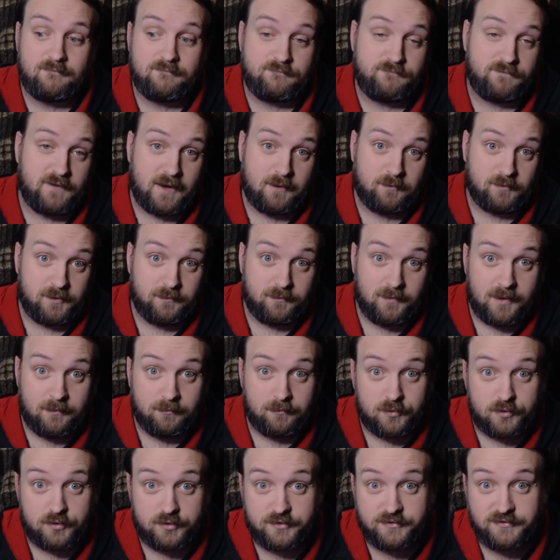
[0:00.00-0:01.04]
family
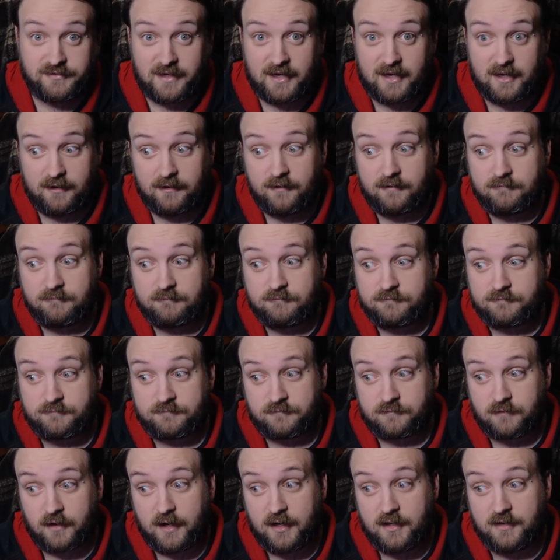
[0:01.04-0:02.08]
members and
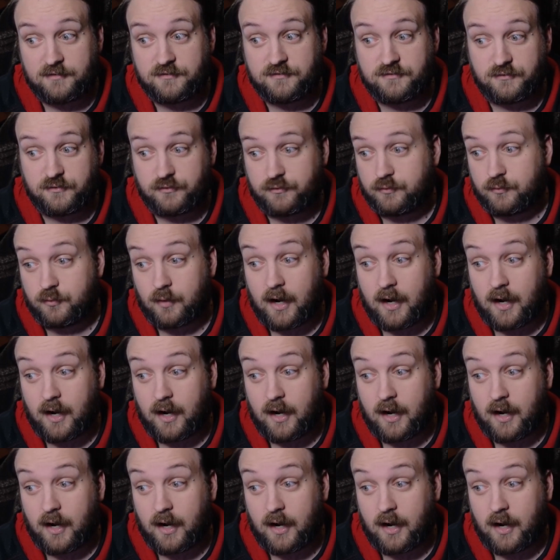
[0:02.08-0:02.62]
friends who